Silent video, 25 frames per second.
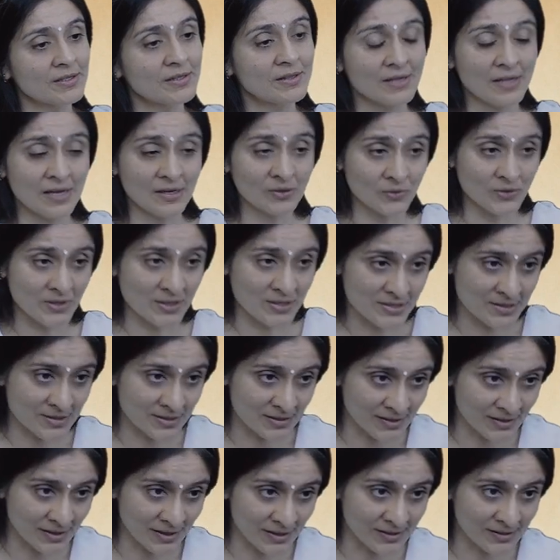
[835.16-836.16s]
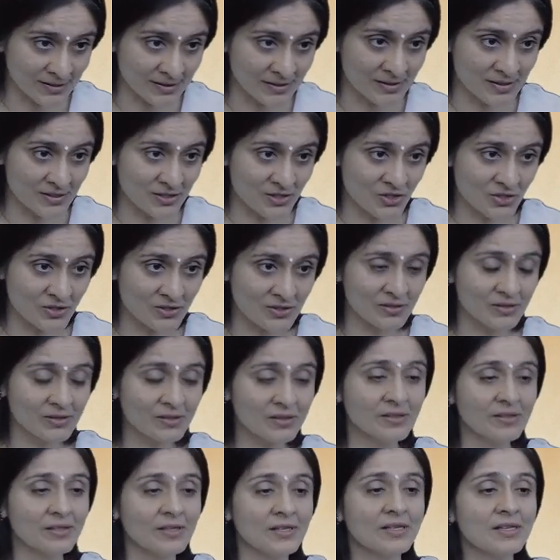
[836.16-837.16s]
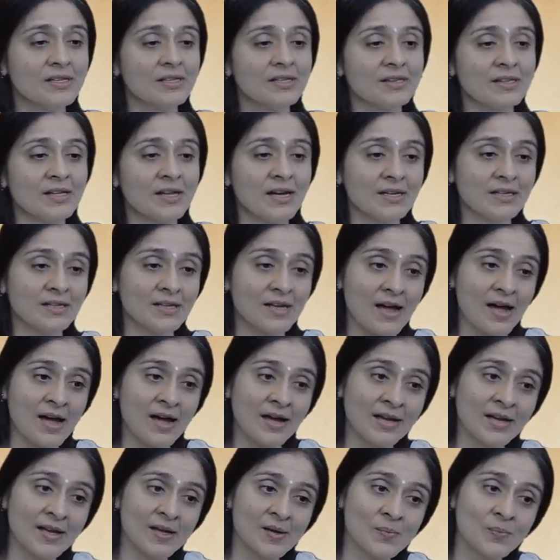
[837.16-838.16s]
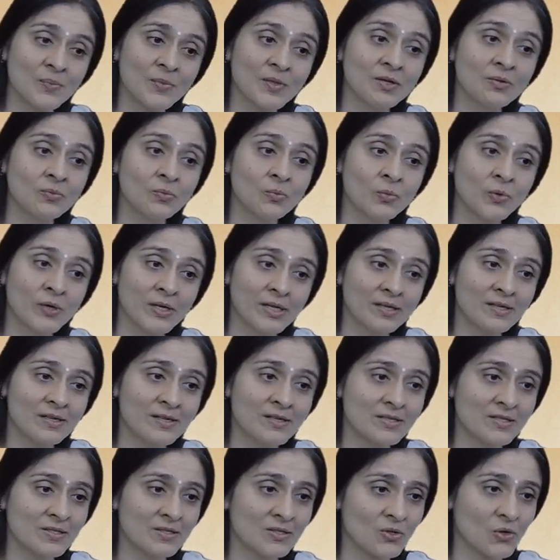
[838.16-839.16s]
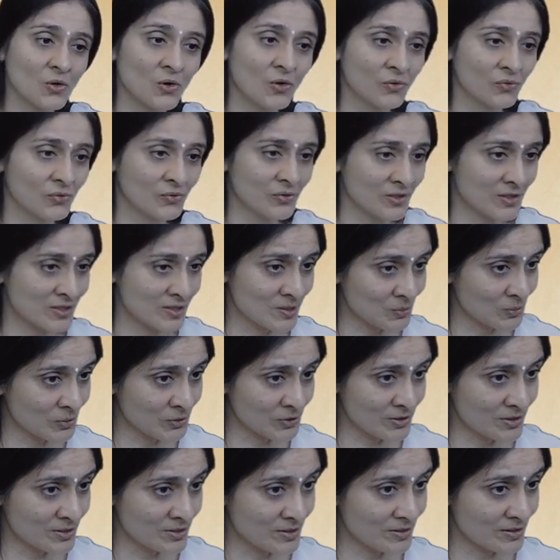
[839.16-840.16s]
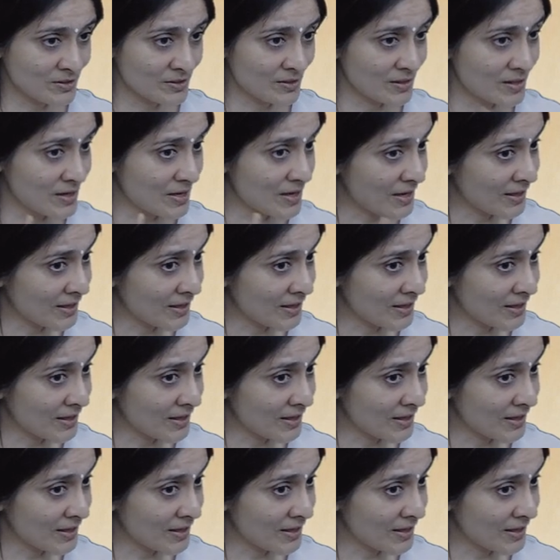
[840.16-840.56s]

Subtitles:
Now there is a recognition that I am the witness of this person.